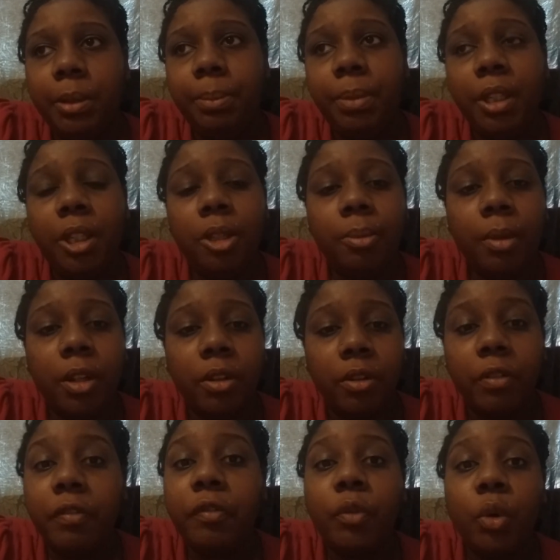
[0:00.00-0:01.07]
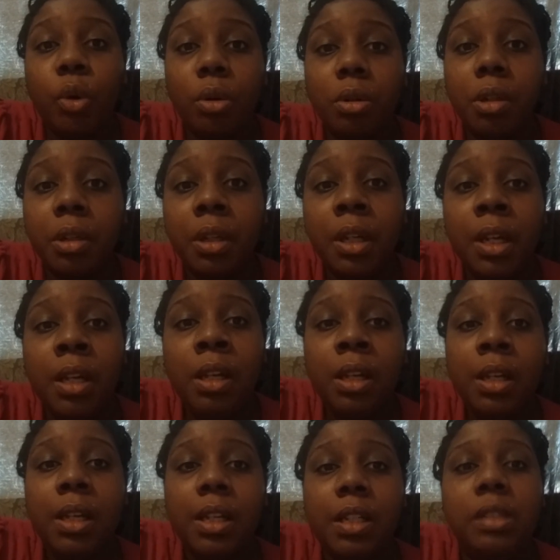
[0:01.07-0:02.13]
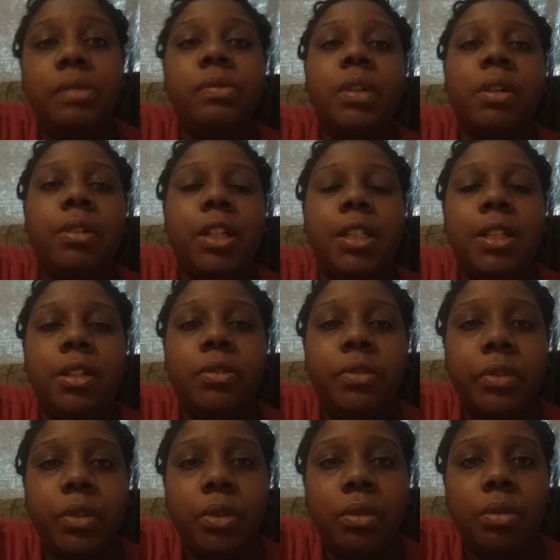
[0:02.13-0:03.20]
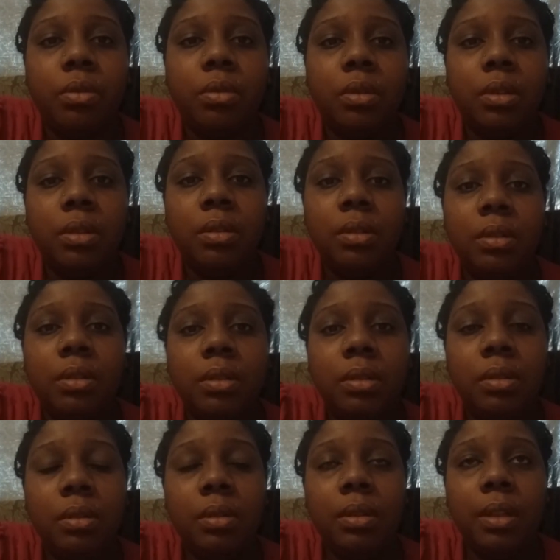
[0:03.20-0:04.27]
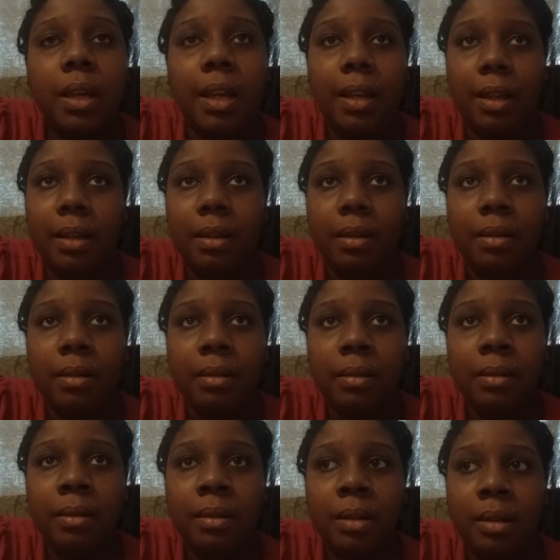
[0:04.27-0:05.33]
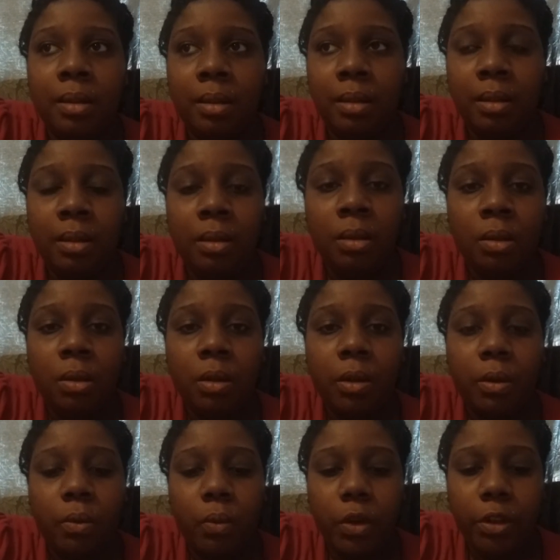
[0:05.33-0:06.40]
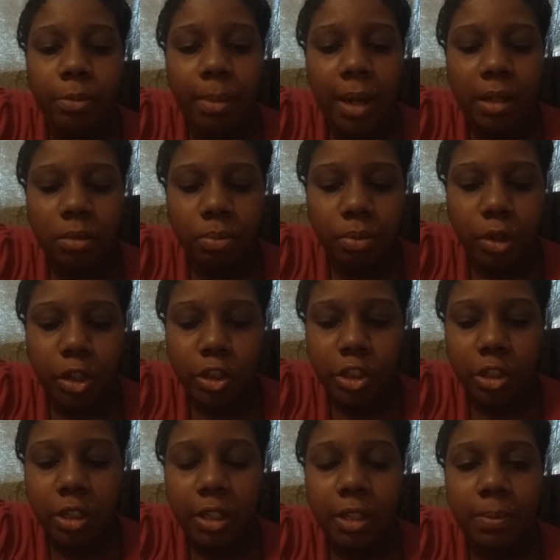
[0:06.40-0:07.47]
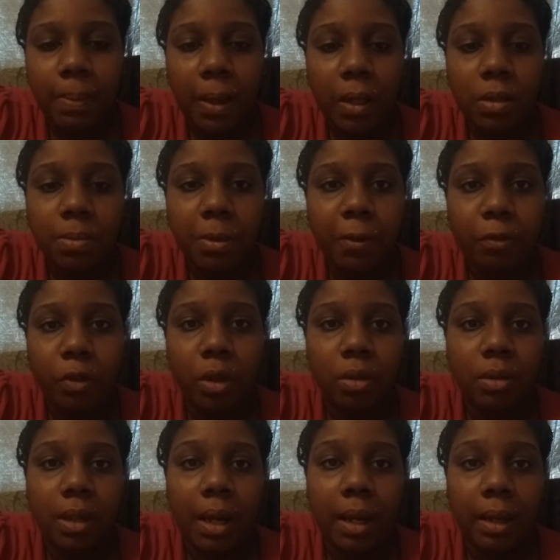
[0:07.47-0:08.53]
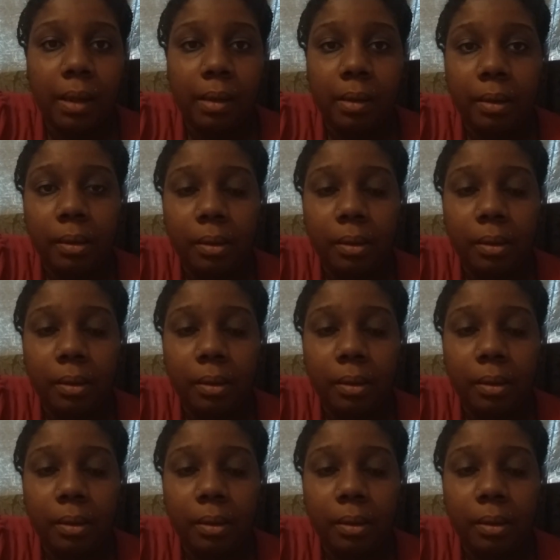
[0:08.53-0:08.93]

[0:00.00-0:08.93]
being a mother of 4 is very difficult, and with my depression, it makes me feel like